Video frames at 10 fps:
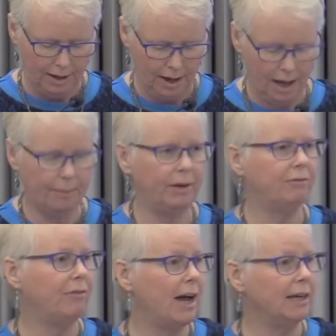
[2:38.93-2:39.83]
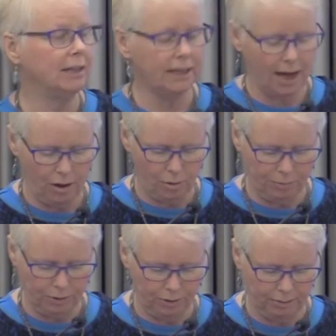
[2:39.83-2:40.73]
And finally, I
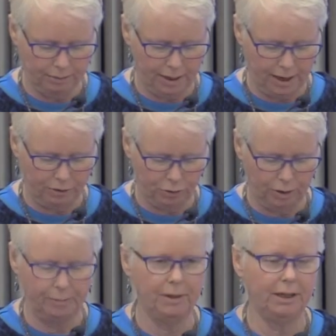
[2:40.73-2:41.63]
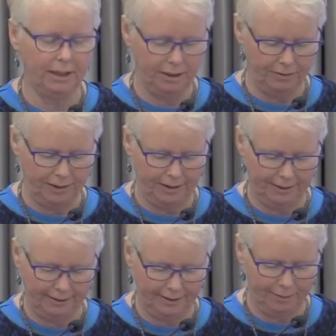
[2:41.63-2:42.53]
hope you'll join me in giving
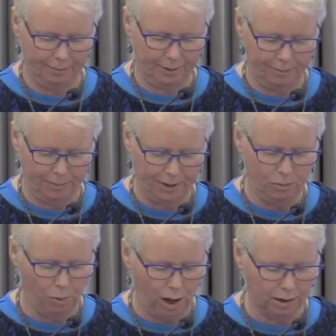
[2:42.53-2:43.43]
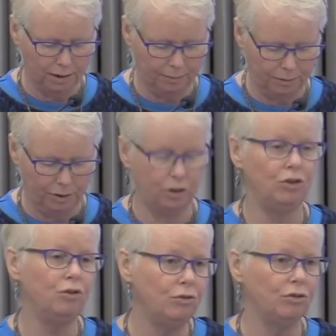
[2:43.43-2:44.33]
a big welcome to the
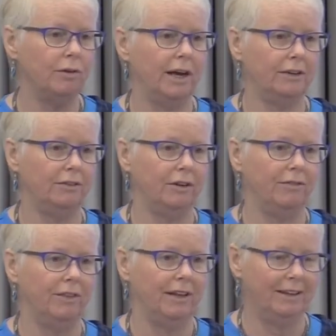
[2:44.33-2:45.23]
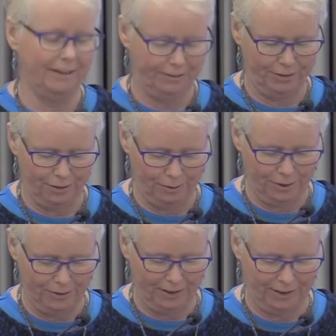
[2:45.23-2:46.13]
new director of the
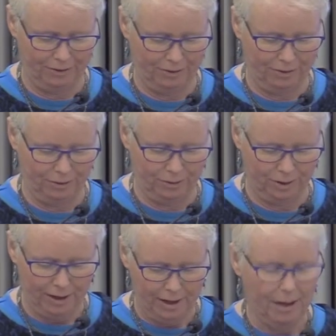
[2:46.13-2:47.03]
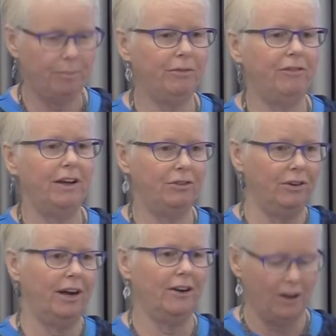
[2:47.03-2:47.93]
Hariri Institute,
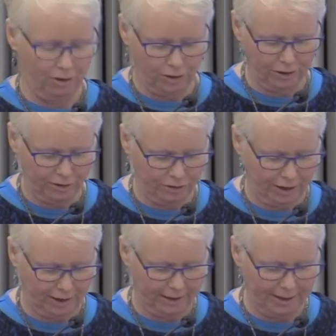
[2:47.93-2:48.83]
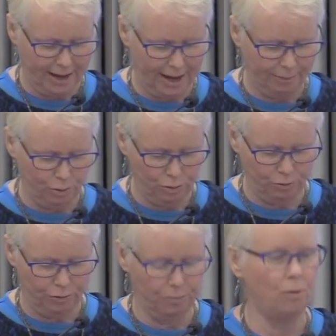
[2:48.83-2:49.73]
Professor Eric Kolacek, who
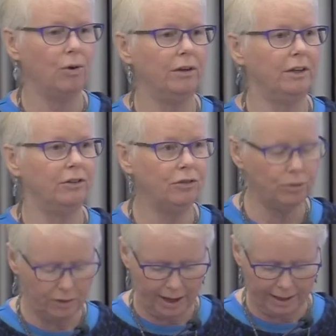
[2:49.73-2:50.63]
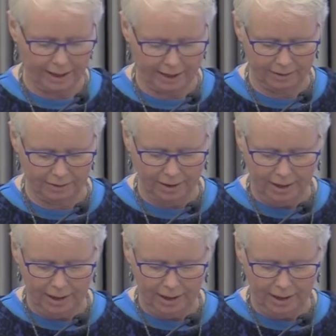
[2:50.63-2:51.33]
for more than 2 decades